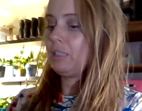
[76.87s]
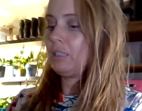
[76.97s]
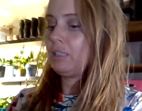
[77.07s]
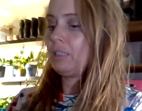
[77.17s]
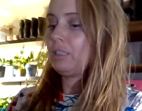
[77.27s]

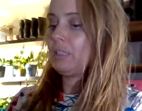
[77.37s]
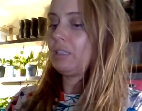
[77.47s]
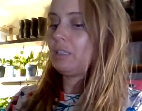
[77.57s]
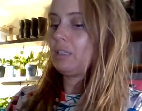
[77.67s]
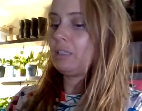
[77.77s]

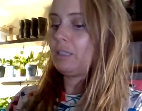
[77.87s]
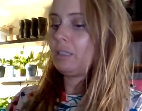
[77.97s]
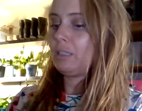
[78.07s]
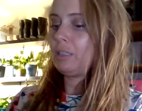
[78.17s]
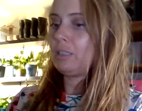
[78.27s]

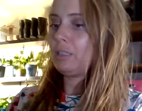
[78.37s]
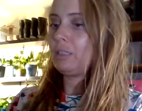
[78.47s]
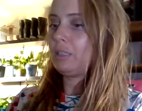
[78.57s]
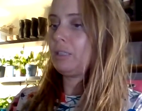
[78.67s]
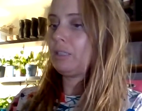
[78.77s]

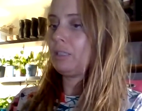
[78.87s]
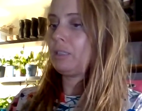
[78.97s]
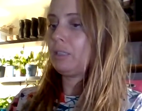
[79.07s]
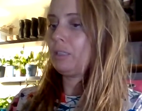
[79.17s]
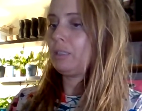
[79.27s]

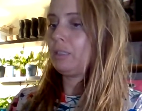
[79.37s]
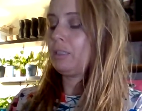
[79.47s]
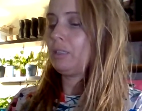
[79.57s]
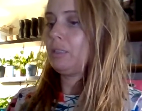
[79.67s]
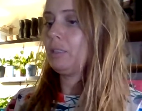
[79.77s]

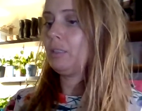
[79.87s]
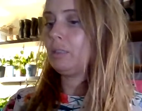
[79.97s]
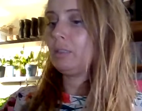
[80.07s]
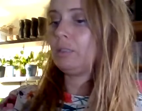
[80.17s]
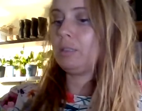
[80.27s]

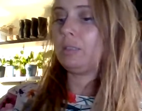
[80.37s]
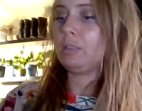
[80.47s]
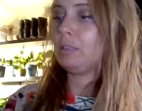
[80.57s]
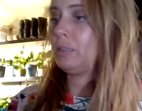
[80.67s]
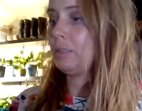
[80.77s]

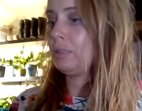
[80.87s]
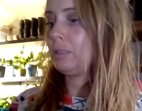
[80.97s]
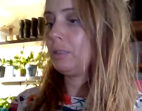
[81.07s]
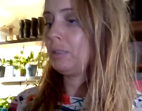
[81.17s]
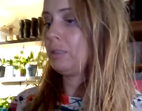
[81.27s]

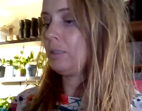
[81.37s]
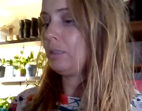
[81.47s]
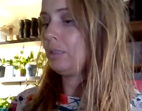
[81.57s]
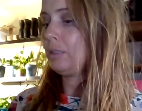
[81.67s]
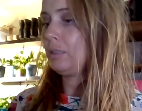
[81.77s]

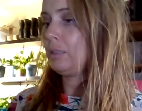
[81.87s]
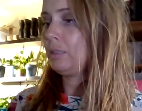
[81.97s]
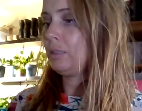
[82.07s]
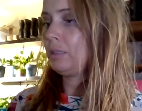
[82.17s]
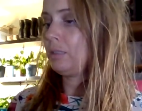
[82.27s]

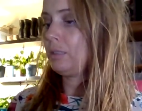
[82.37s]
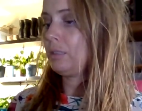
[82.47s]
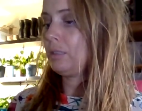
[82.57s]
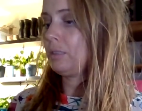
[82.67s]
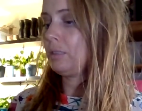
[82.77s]

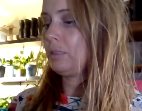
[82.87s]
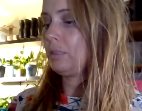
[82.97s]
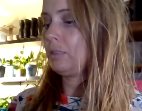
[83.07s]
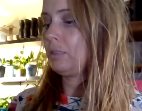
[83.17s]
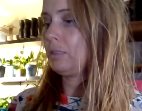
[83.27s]

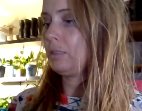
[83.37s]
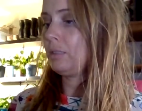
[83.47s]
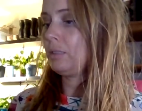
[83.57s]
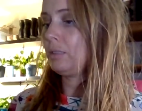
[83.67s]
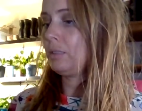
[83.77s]

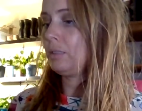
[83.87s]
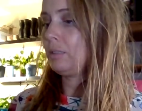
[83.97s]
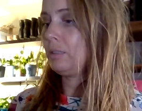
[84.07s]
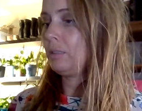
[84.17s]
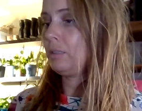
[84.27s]

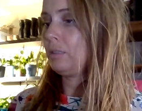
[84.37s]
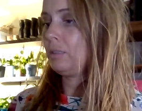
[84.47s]
(no one is talking)